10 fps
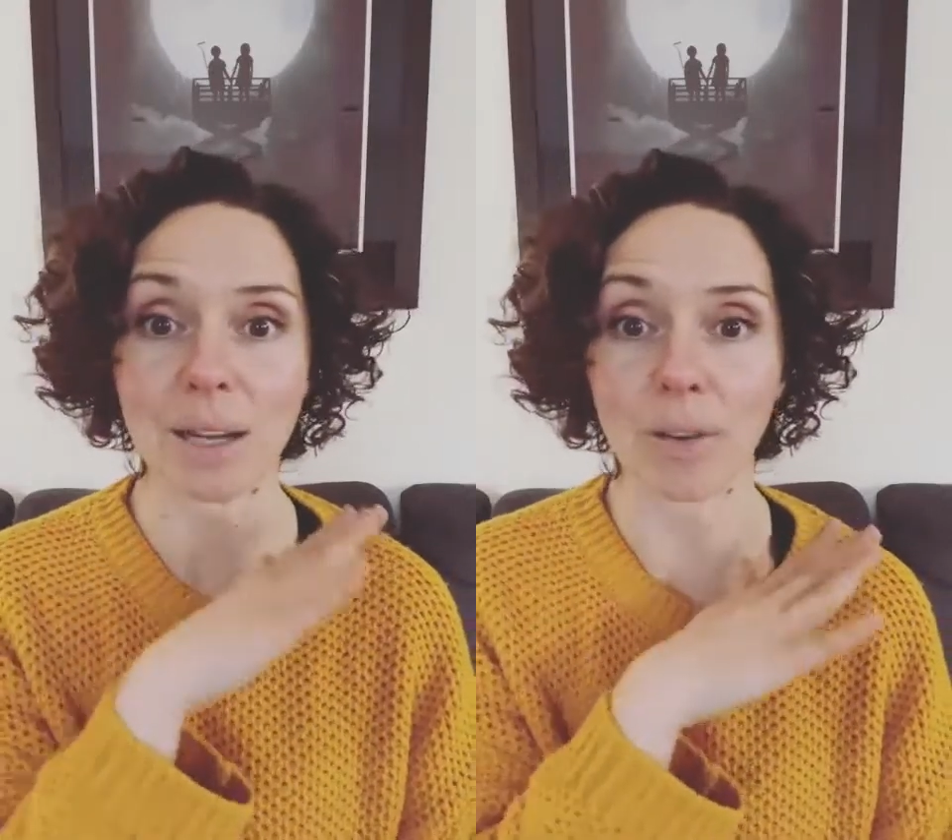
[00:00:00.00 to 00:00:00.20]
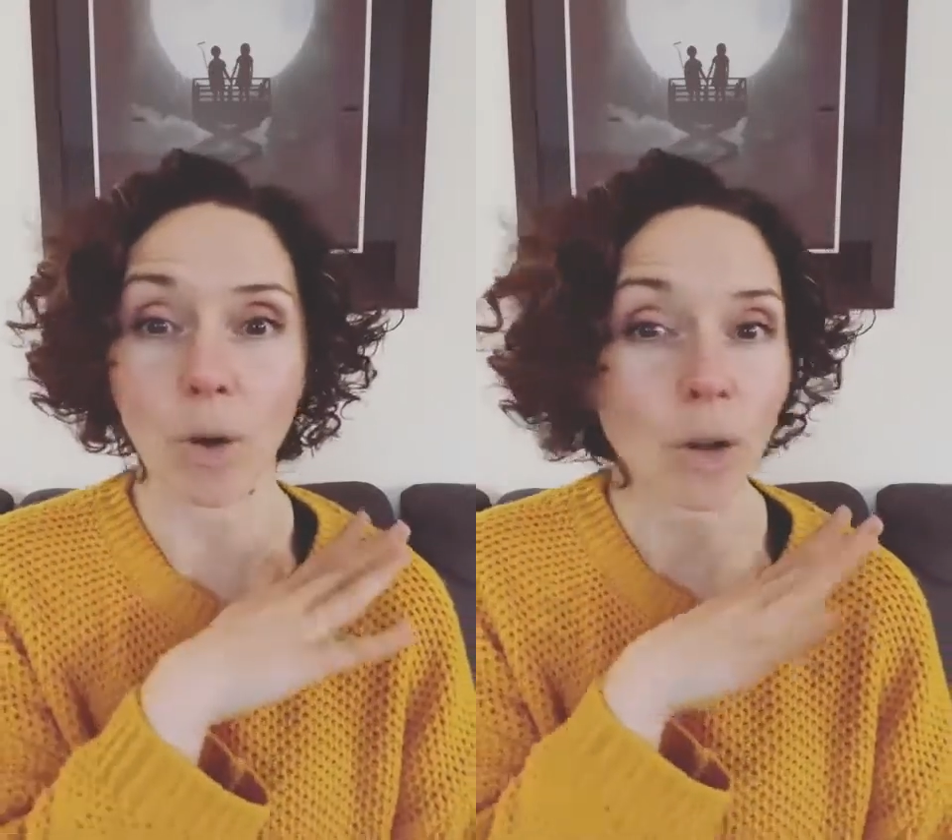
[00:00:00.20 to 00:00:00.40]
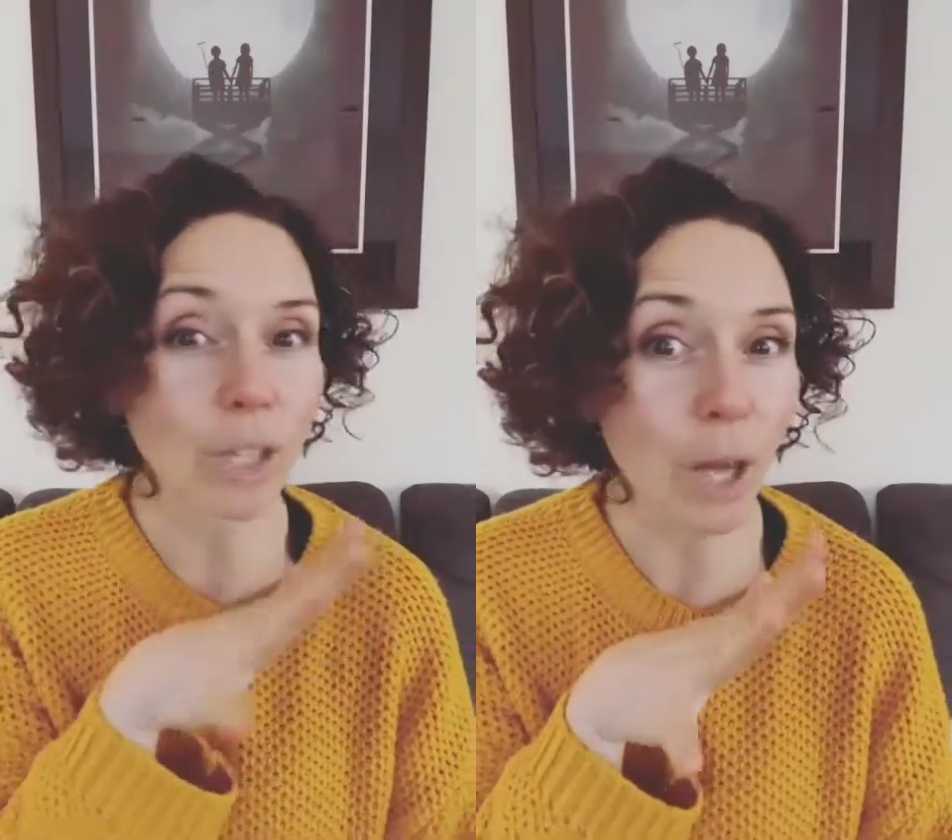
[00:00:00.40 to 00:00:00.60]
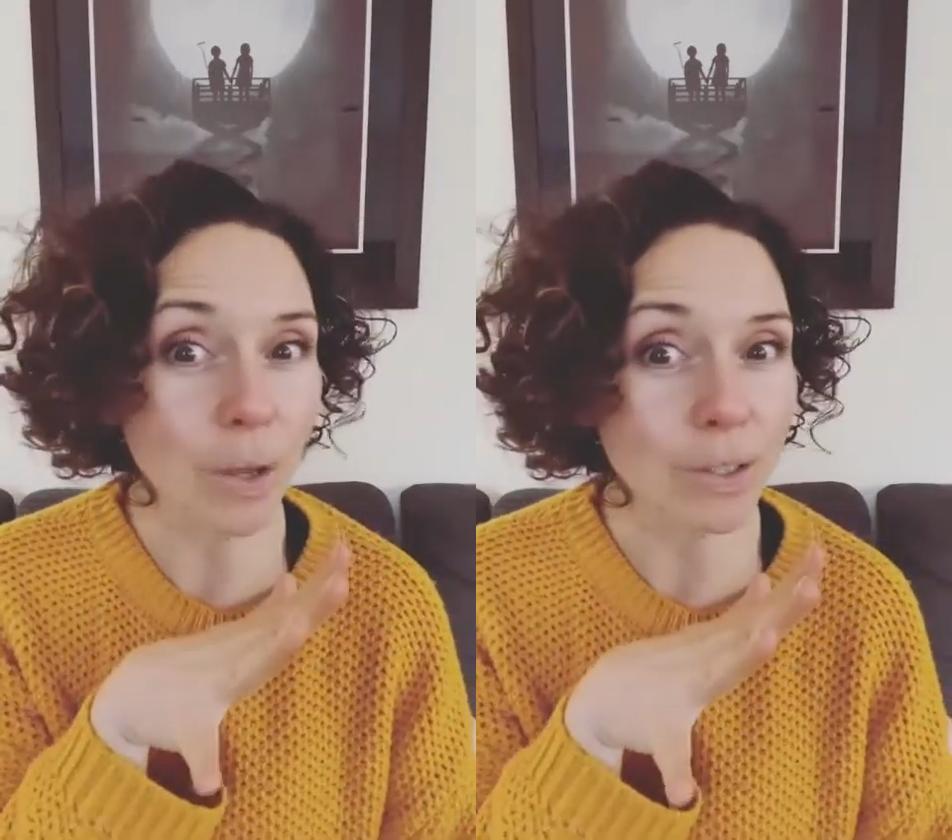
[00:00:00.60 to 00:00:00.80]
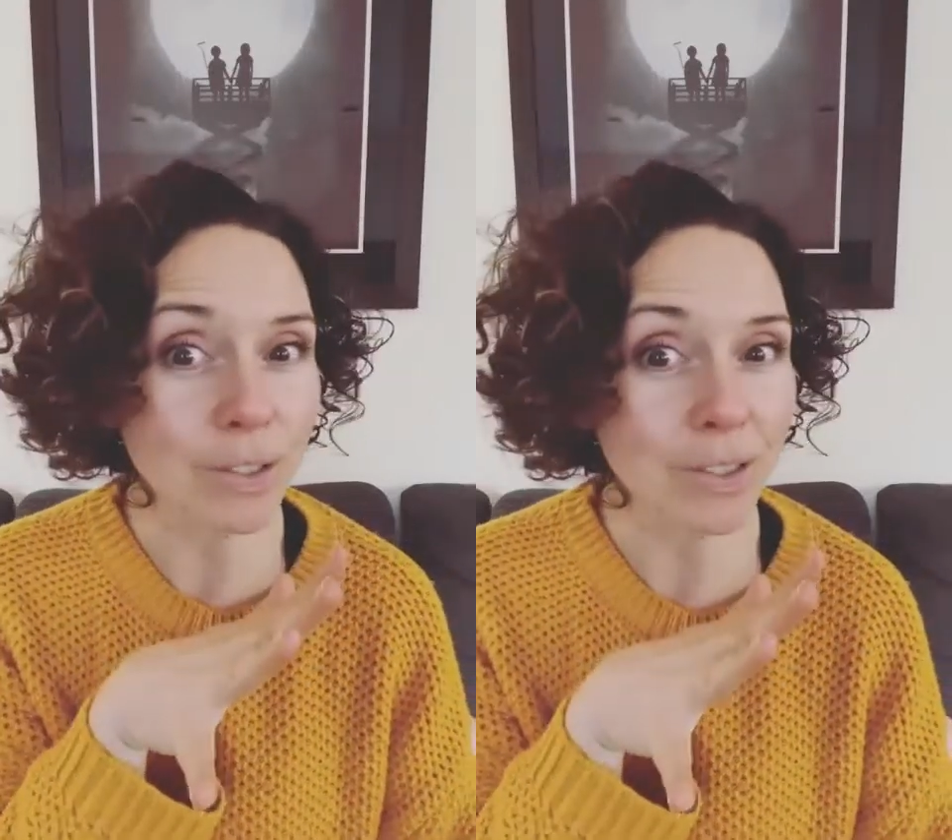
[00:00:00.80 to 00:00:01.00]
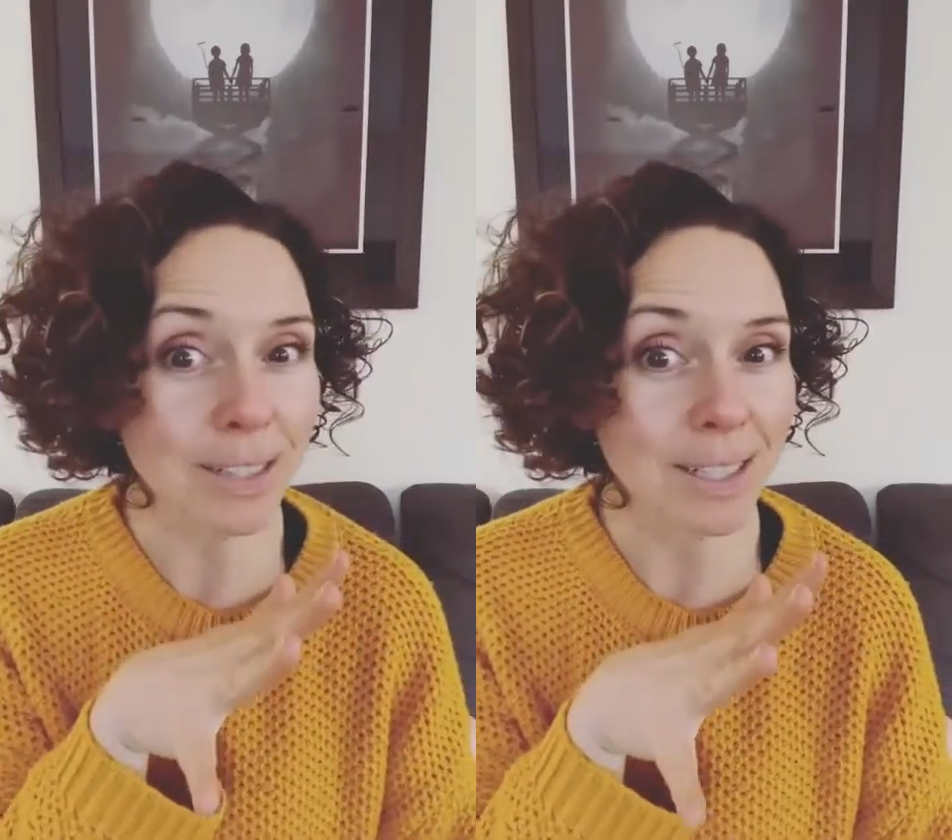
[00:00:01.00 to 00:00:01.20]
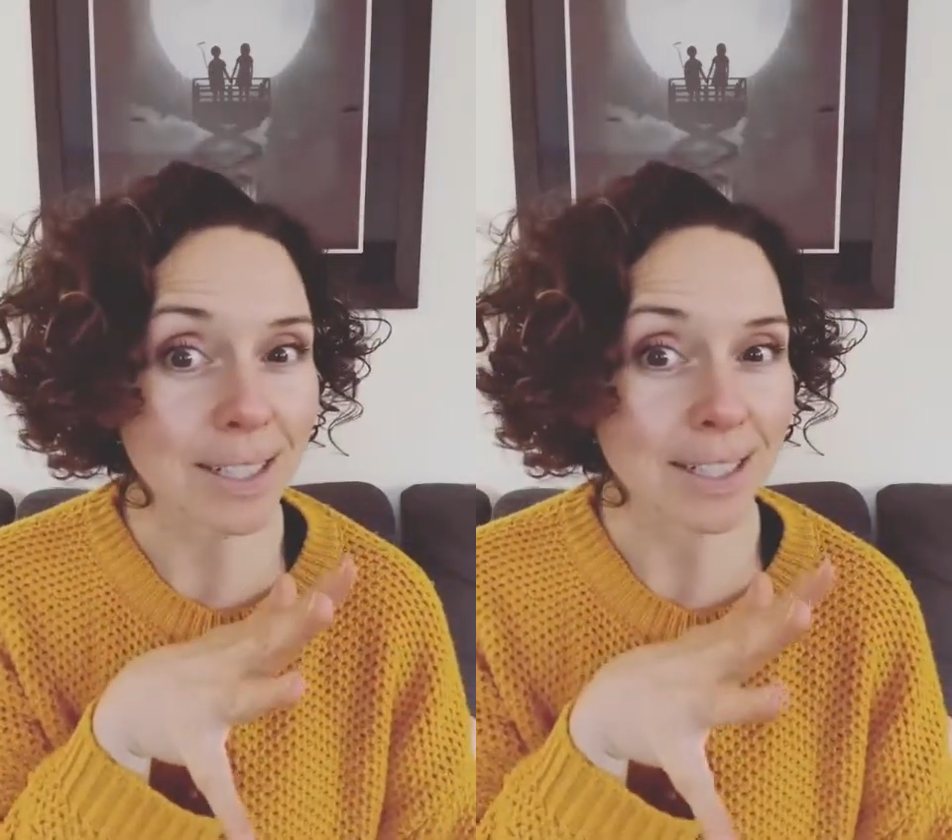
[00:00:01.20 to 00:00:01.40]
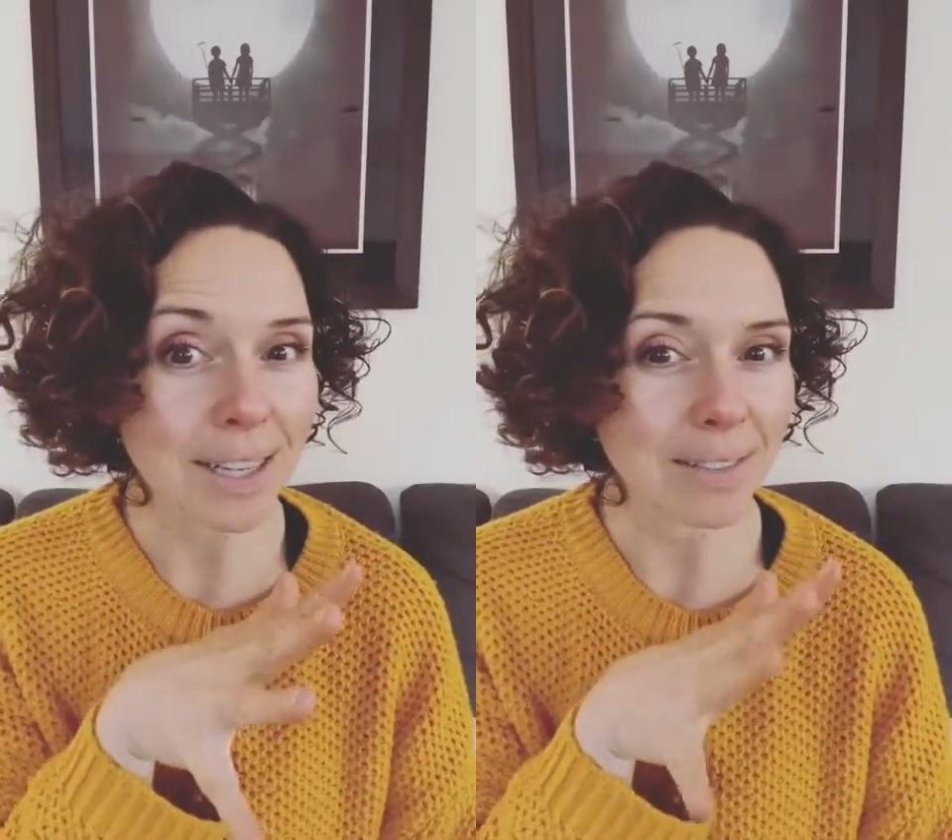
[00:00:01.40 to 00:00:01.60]
I got close,
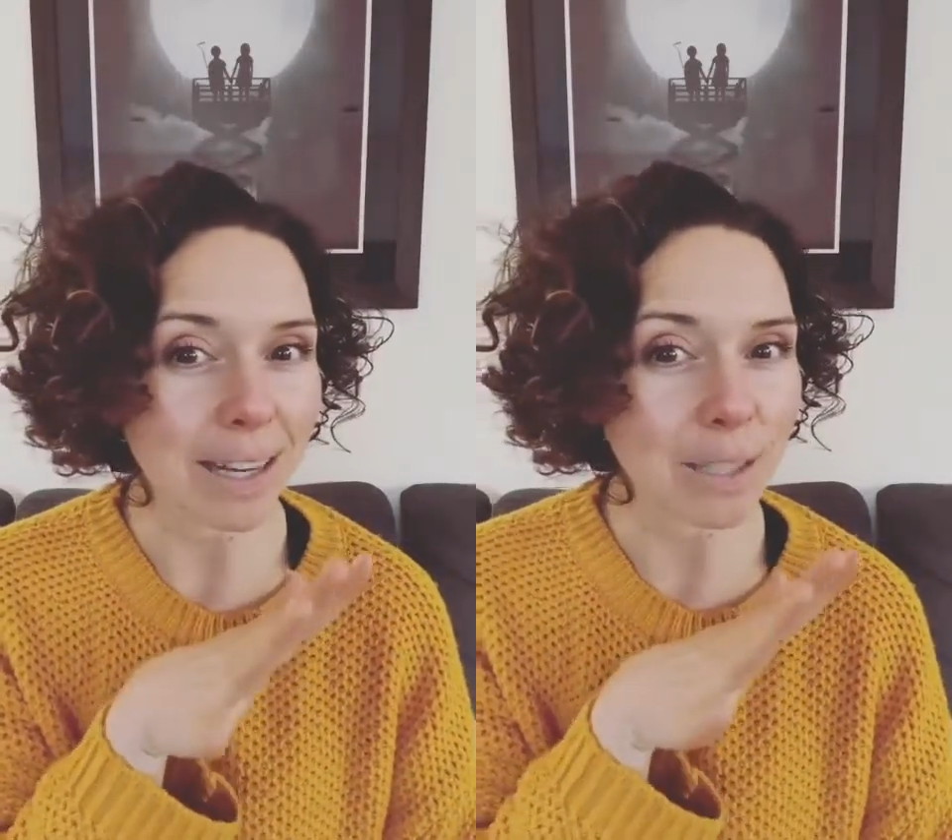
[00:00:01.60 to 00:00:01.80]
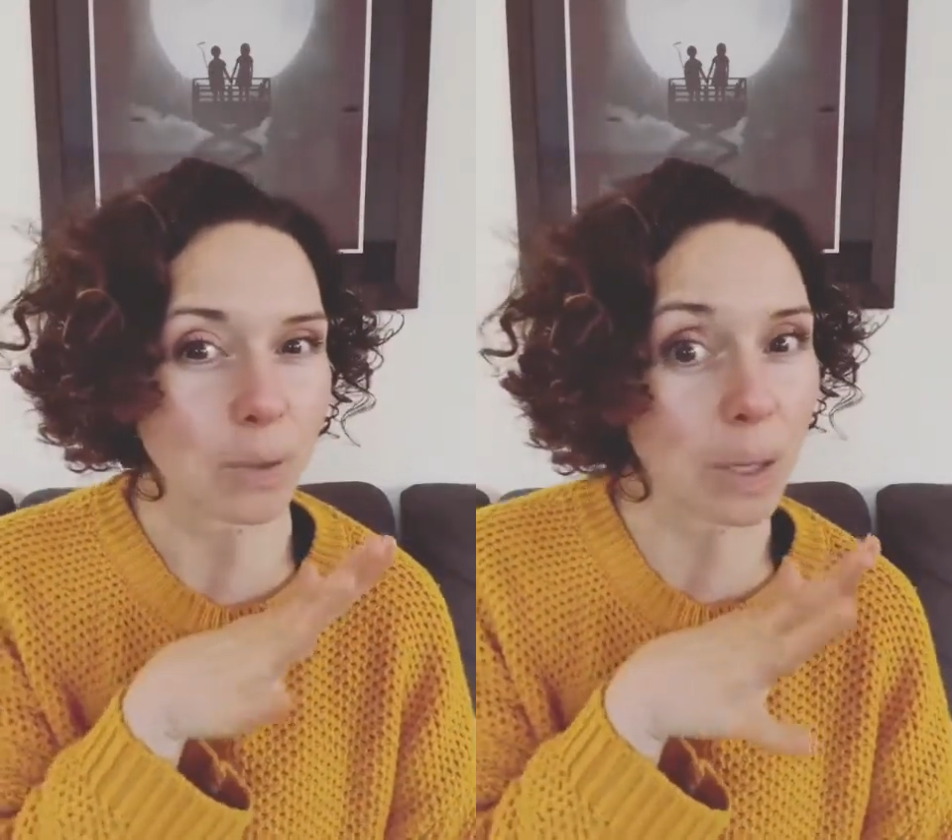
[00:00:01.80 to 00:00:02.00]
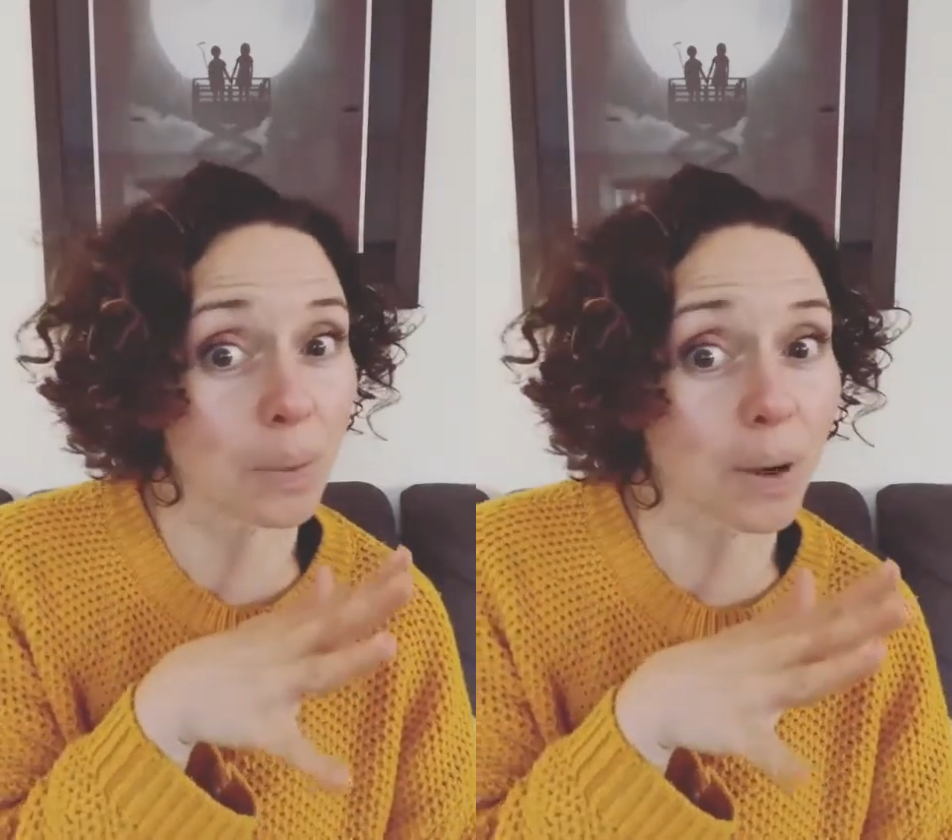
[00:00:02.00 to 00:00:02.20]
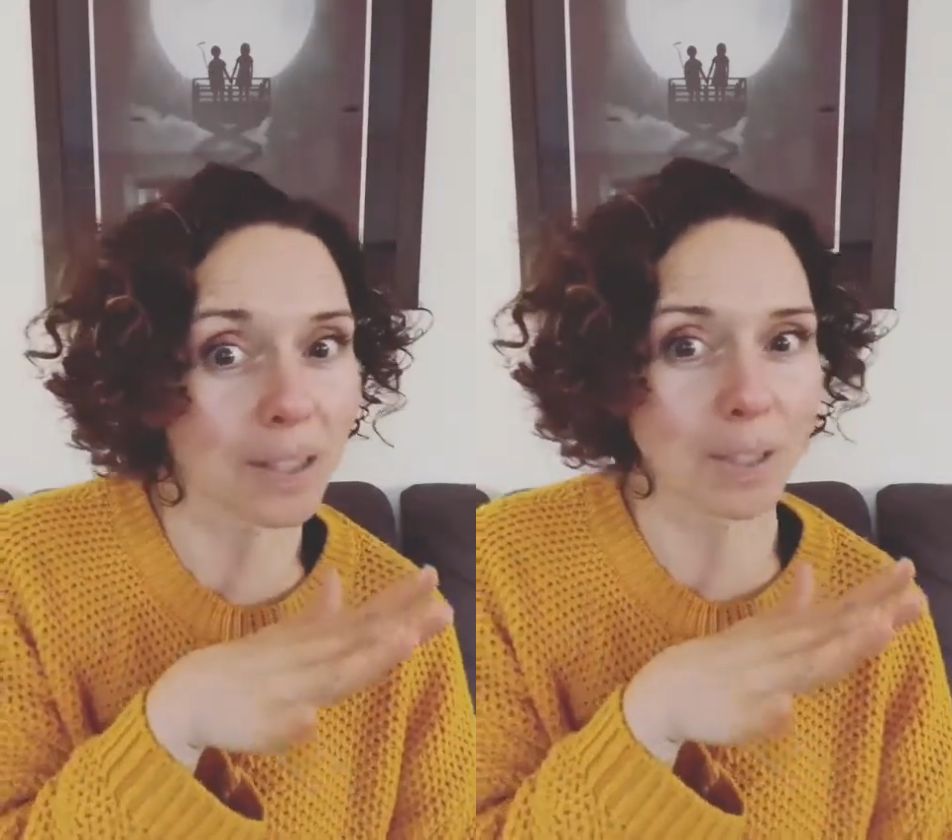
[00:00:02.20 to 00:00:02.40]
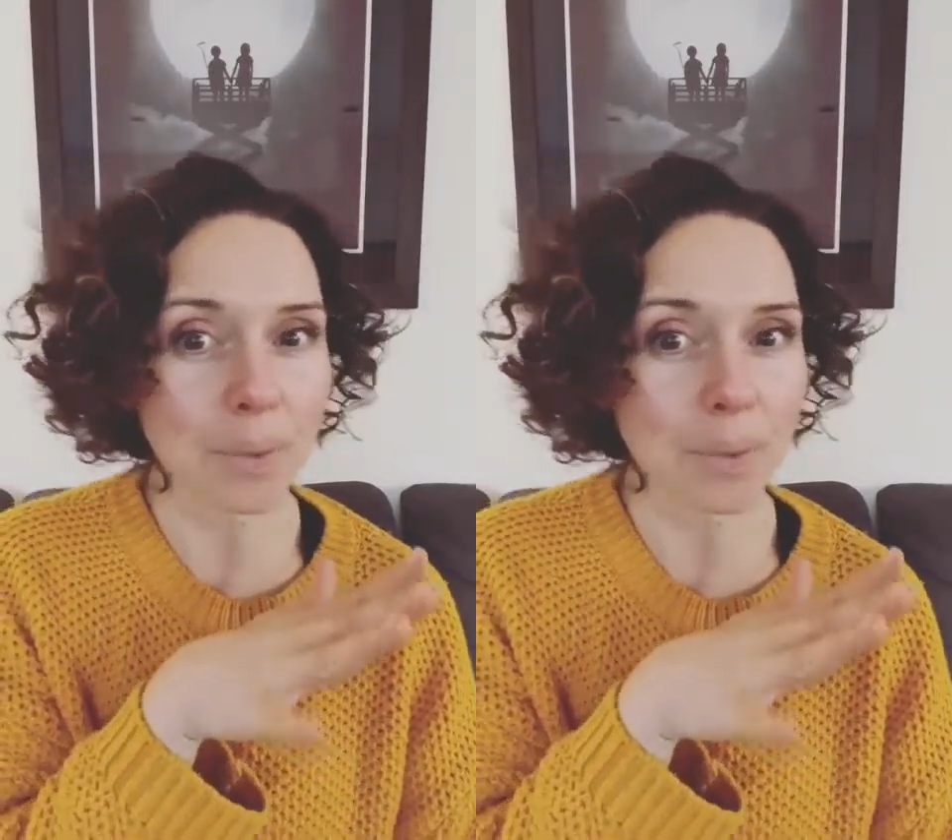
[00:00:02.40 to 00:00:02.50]
like 21,